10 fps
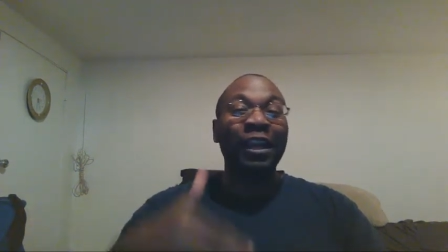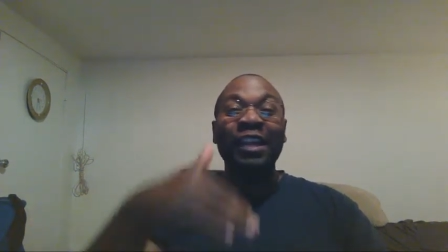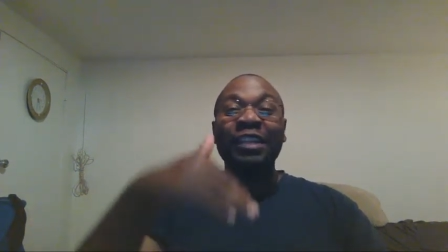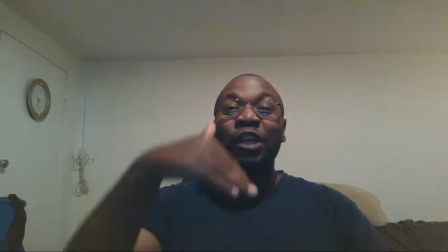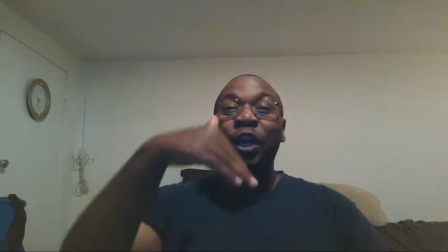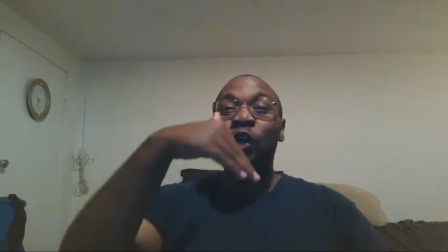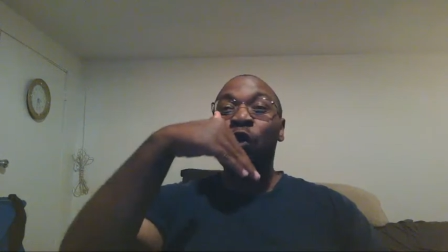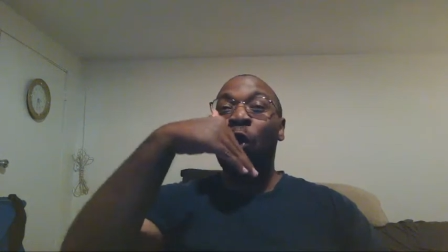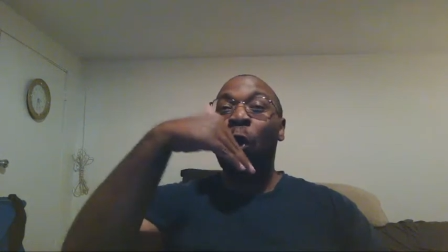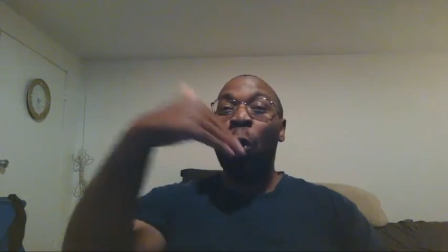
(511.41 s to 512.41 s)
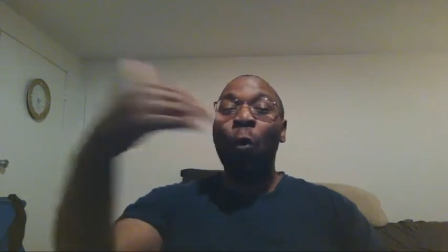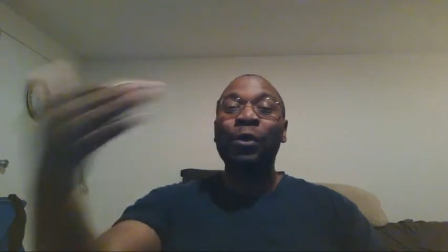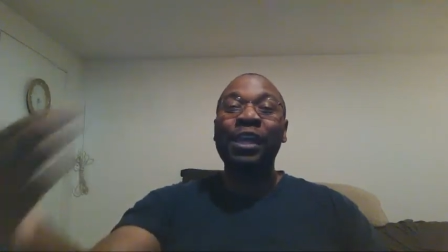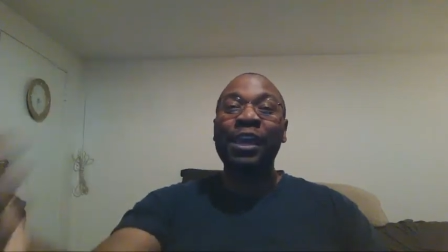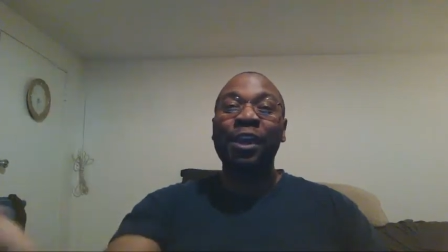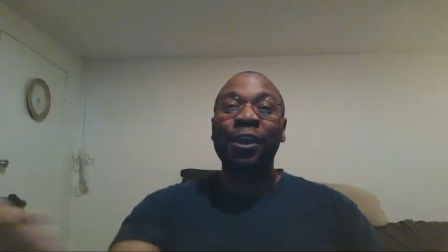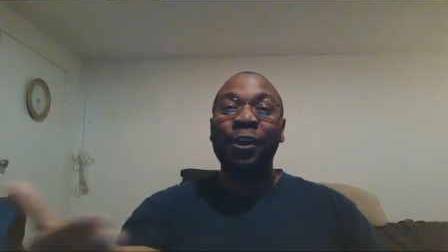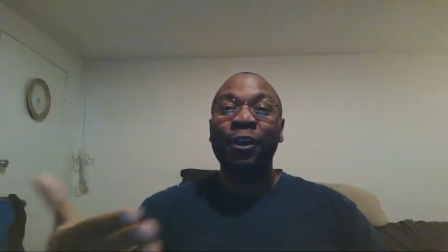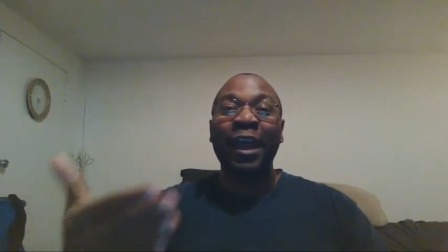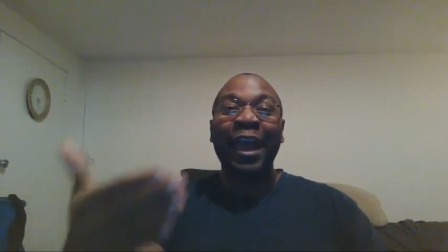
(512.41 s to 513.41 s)
Took you a whole year
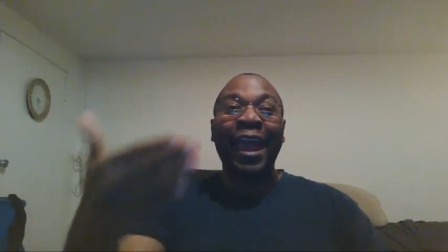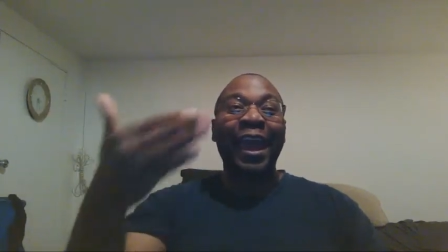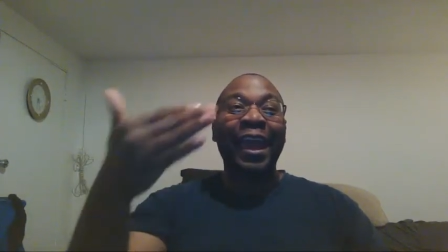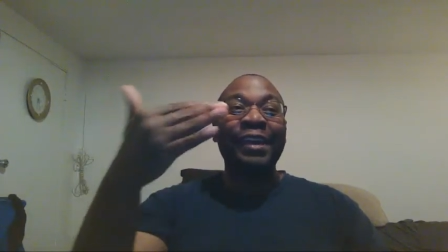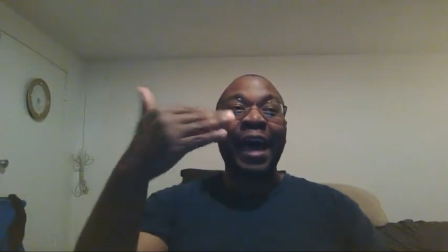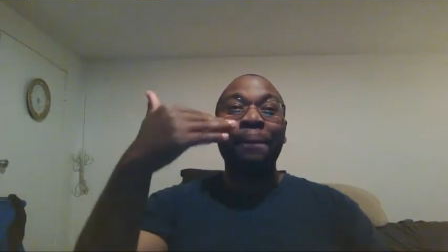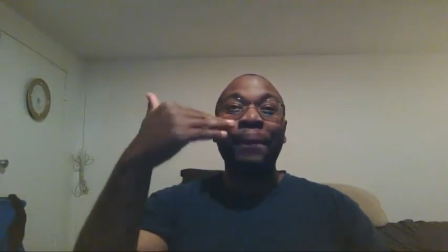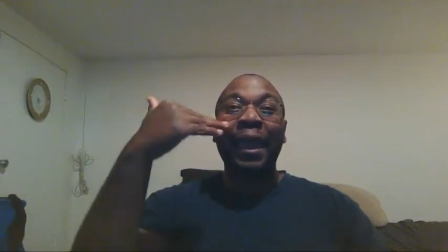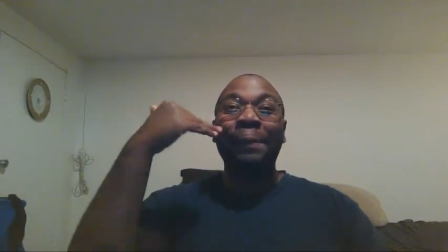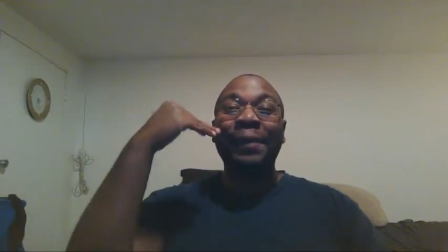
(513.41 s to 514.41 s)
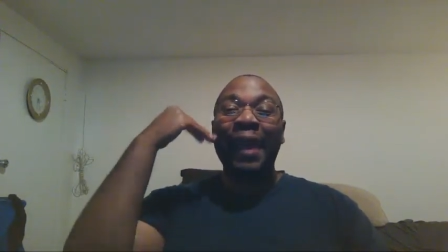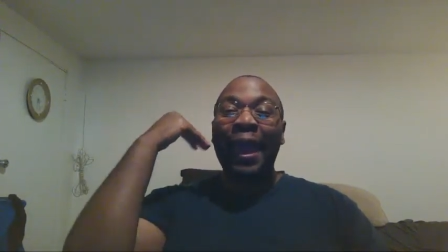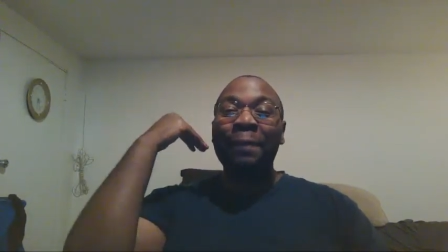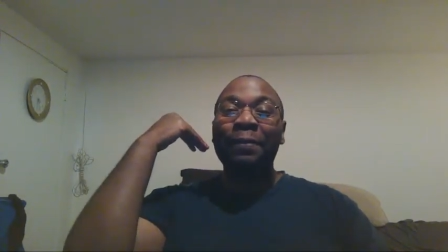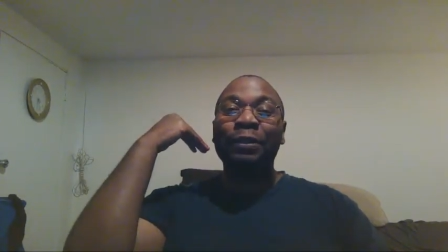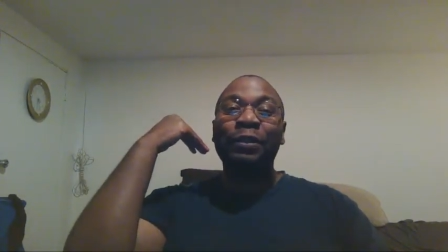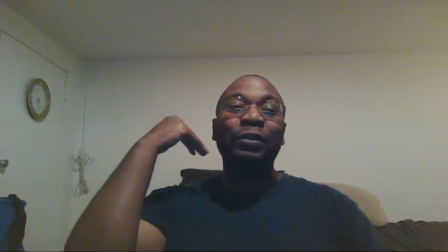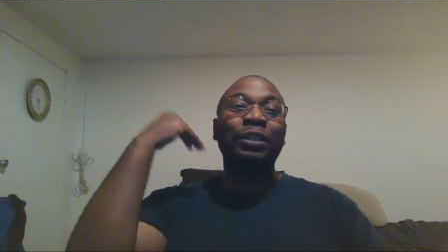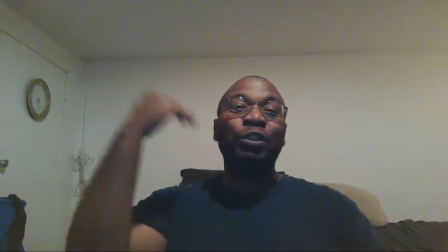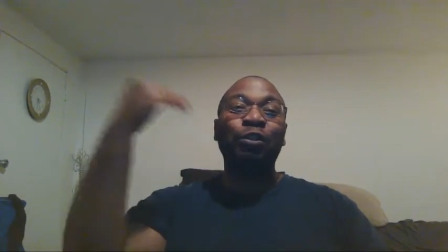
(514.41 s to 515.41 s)
and I may be able to
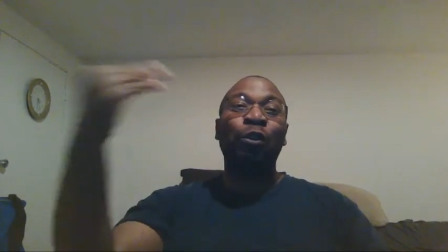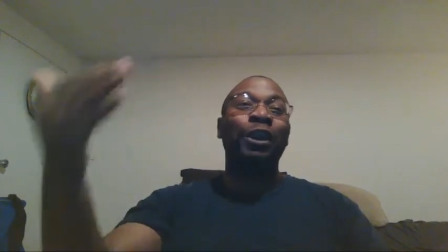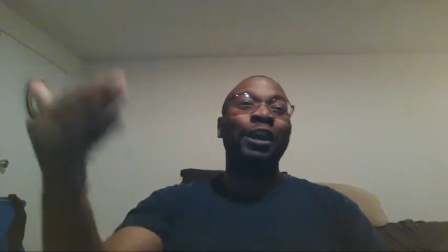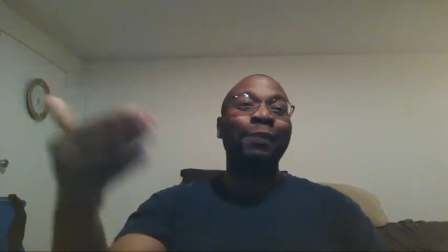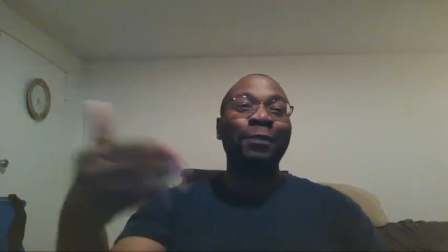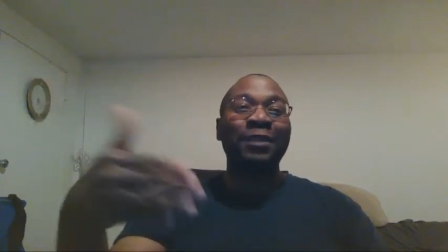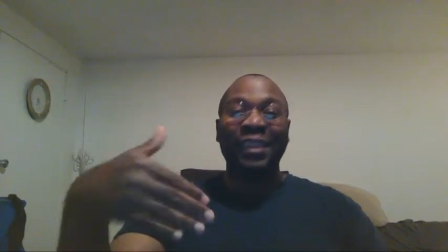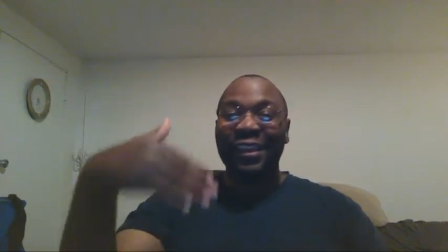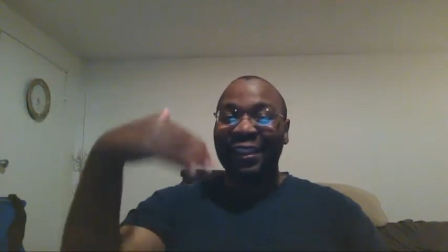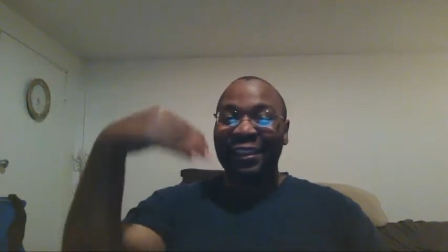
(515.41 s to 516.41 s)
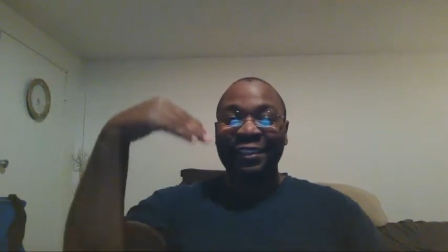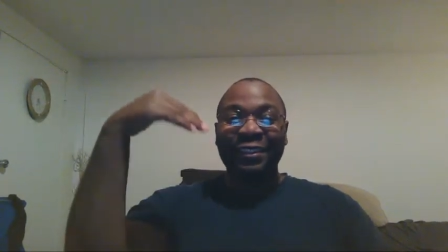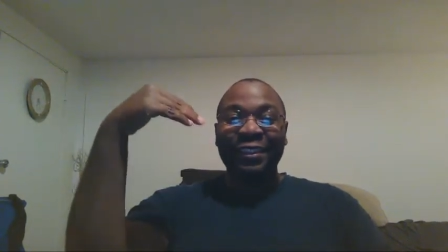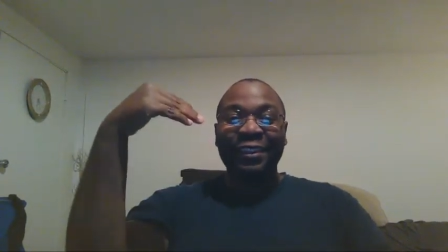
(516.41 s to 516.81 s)
destroy it within